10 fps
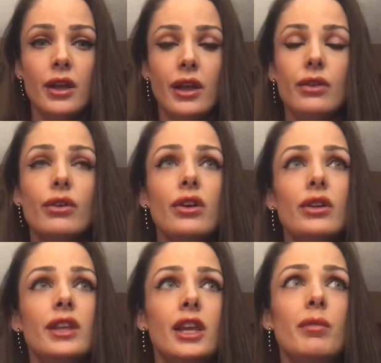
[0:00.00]
in order to
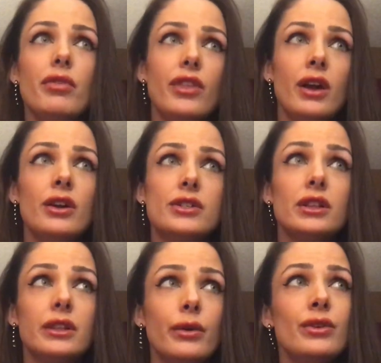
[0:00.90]
keep their
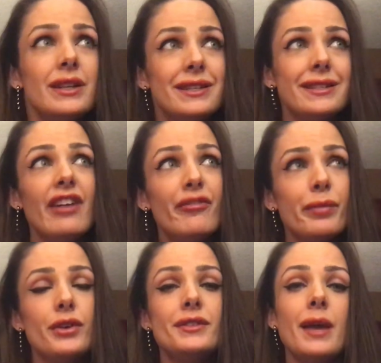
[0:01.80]
deluded self
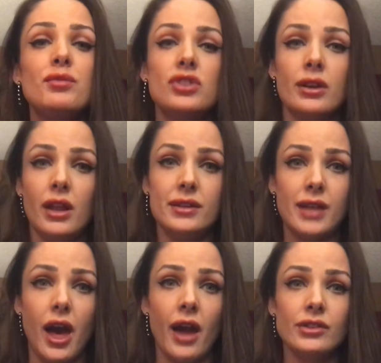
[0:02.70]
perception
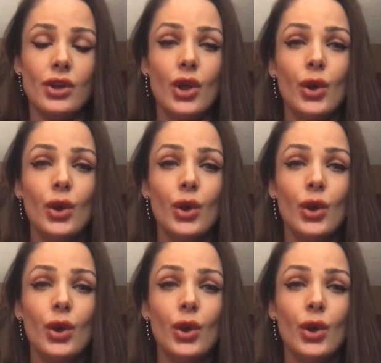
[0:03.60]
intact,